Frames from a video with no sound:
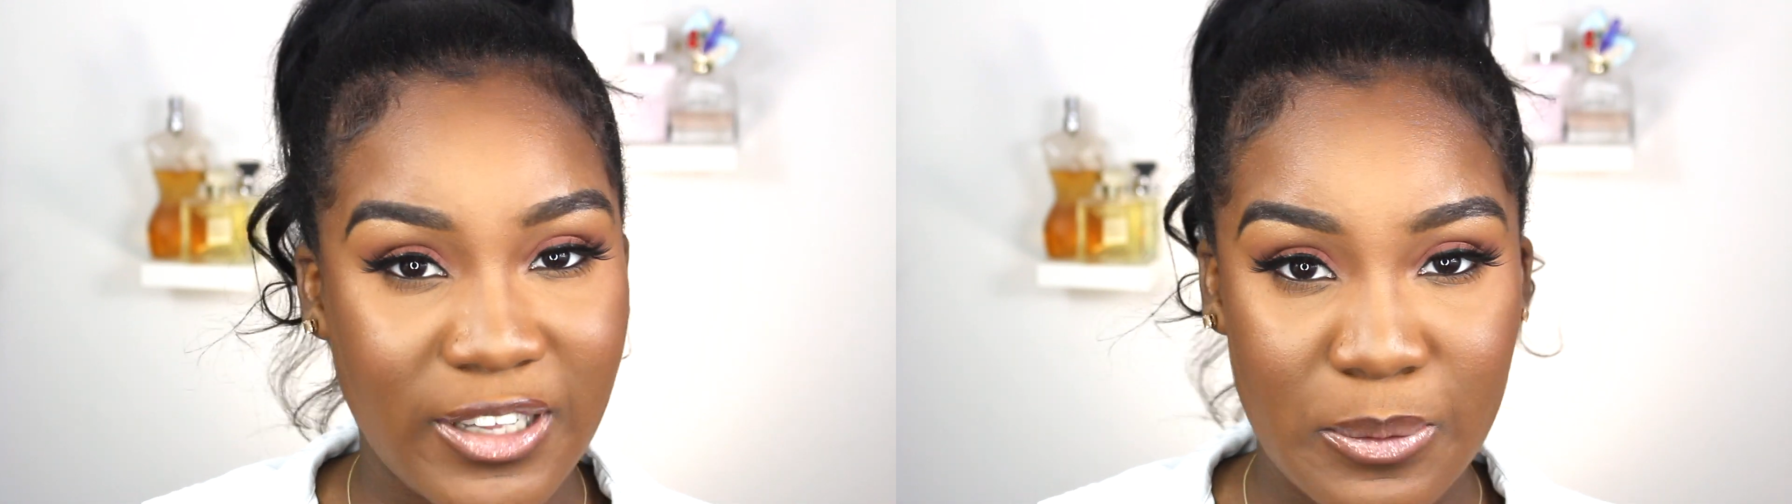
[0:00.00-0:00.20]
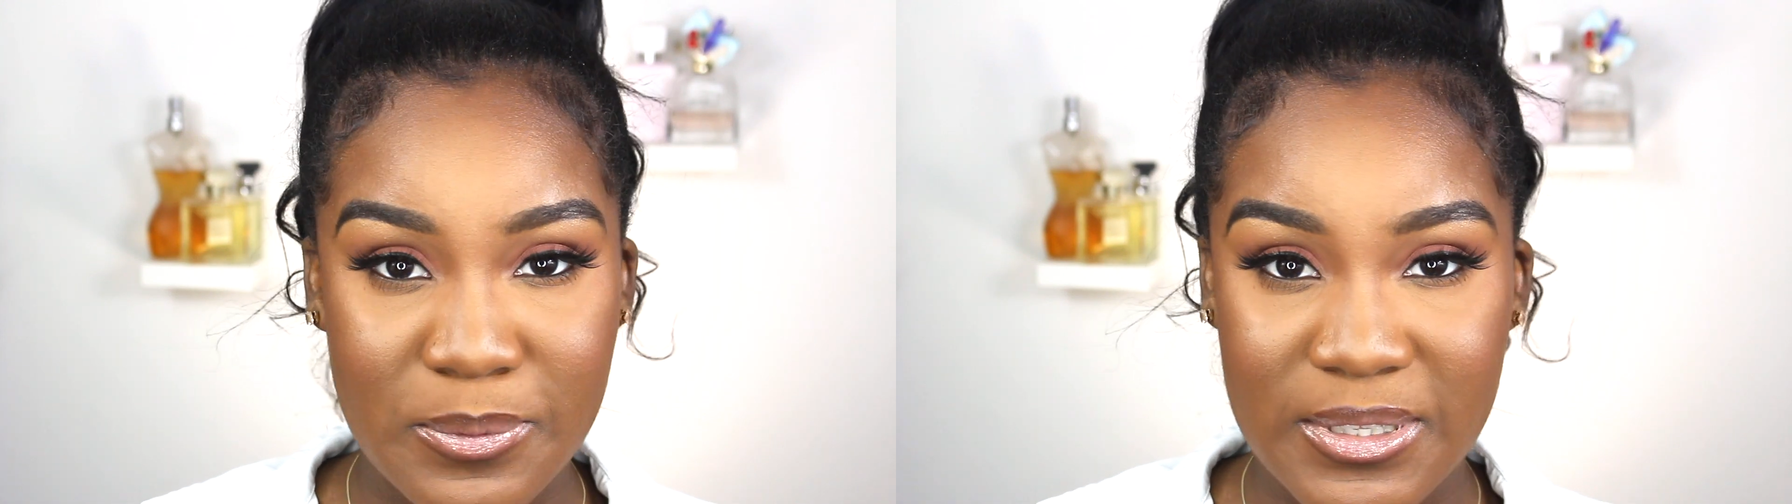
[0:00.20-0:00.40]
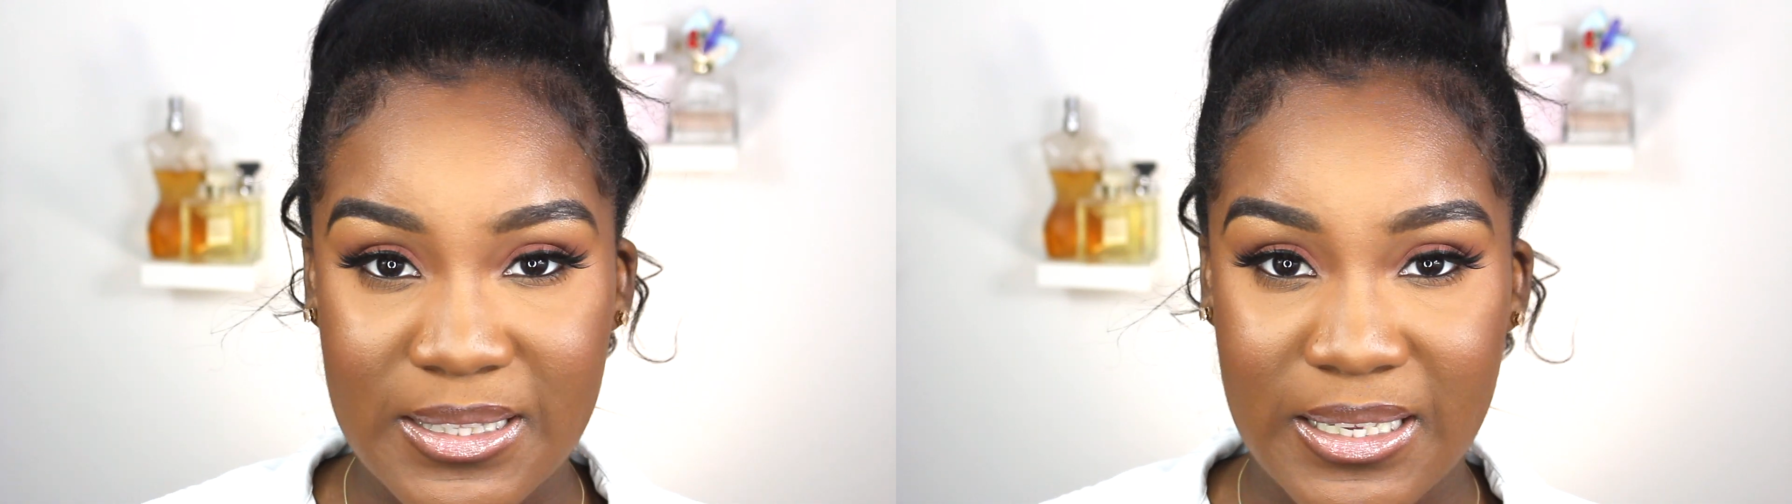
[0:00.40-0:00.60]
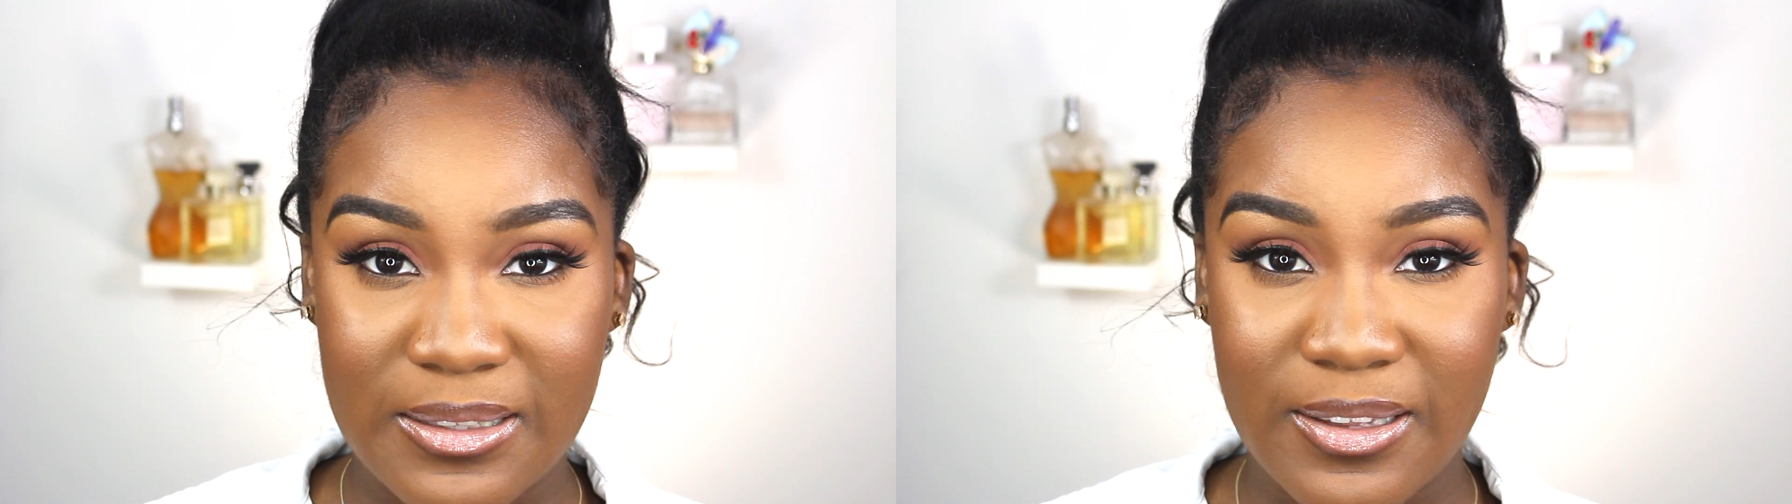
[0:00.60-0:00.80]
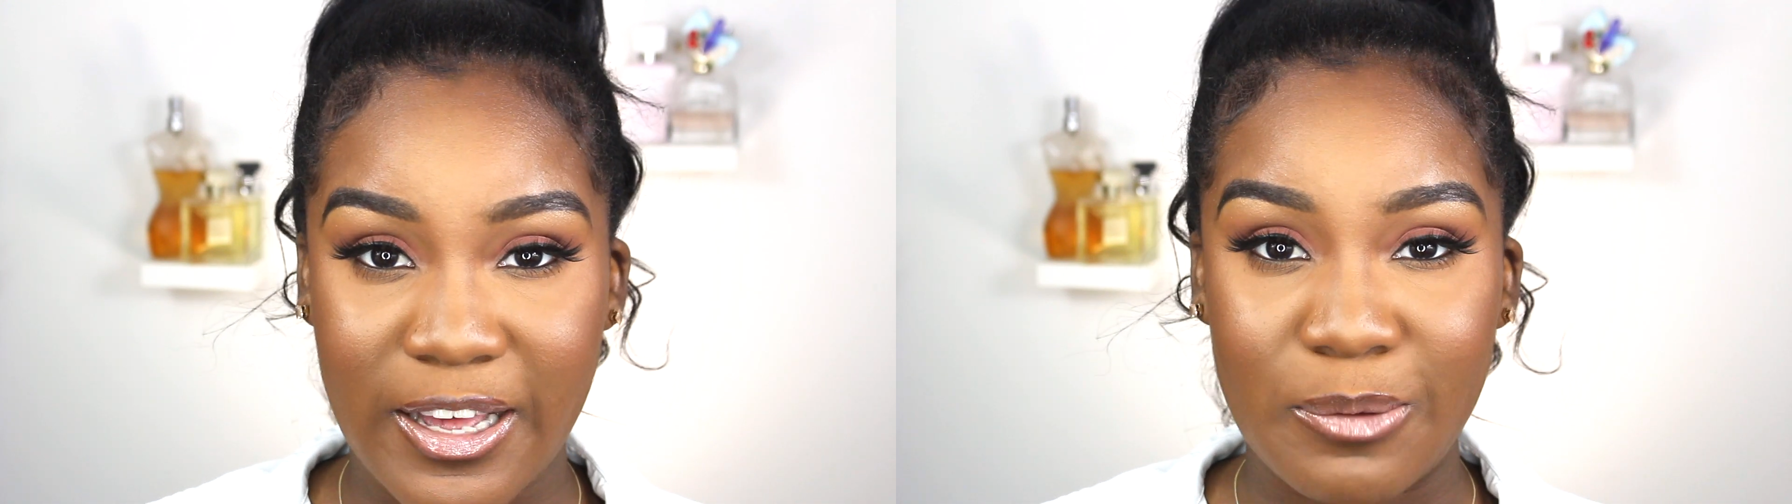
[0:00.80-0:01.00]
types of
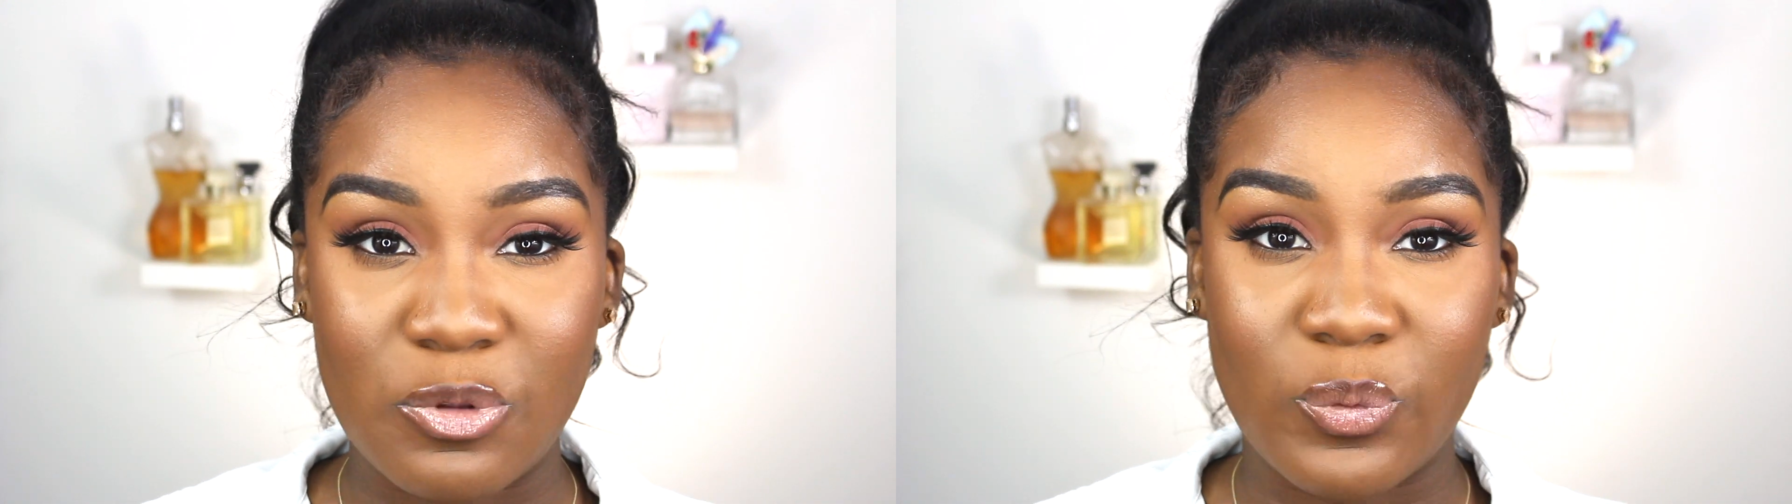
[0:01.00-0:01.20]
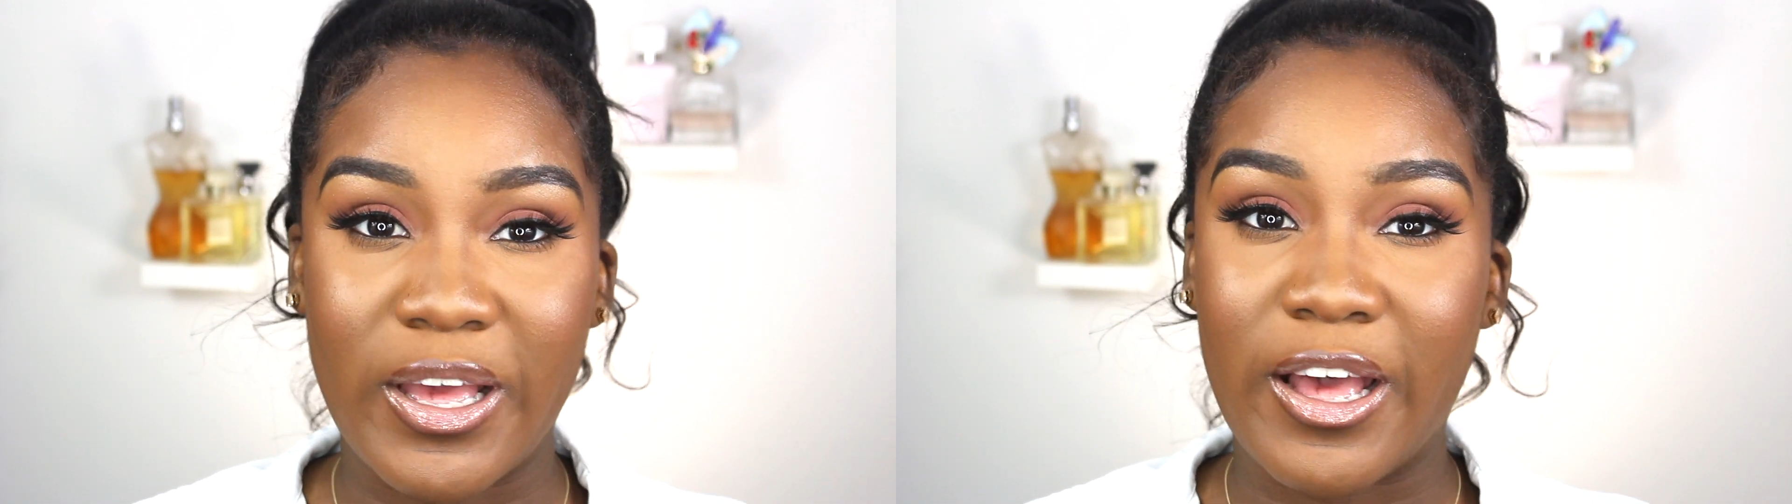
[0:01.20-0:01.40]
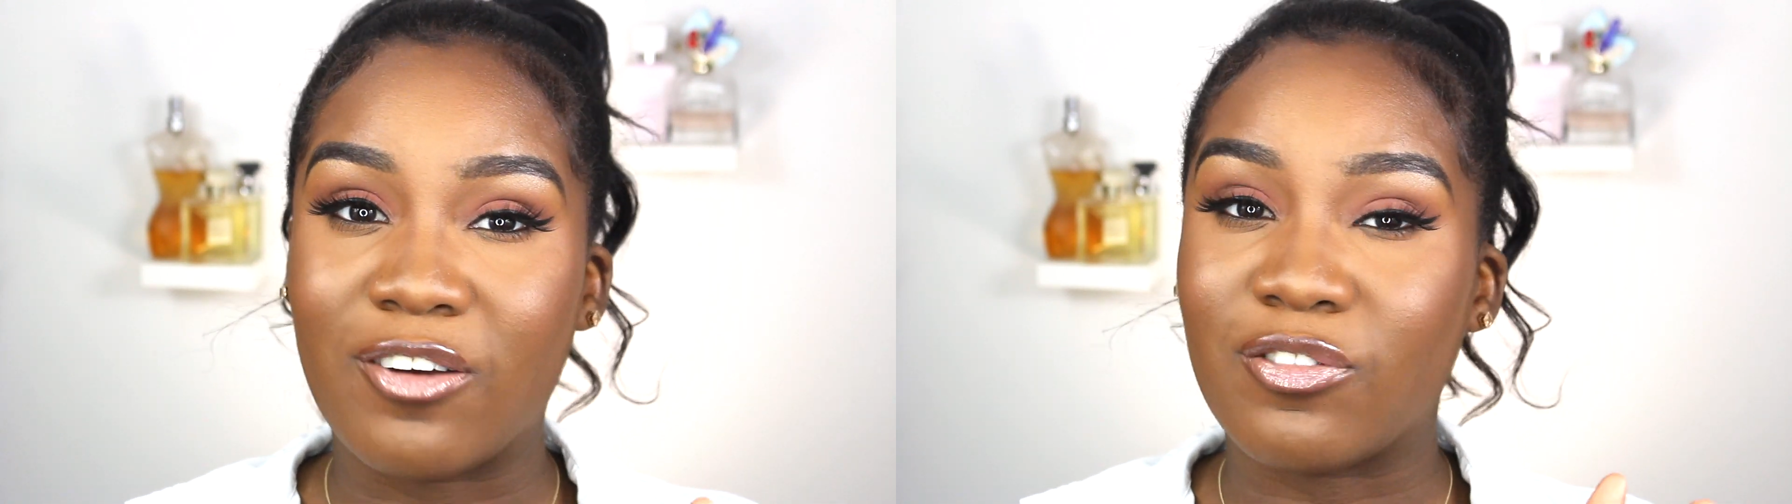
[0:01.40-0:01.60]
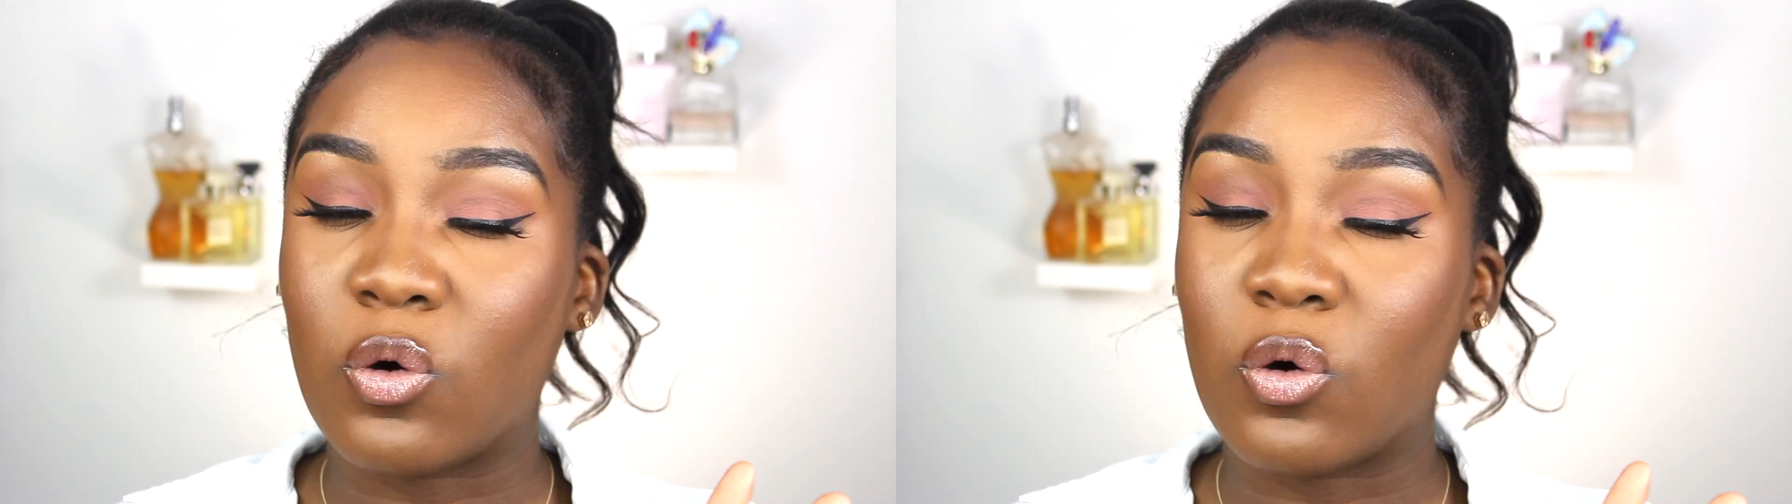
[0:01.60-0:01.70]
skin types. We have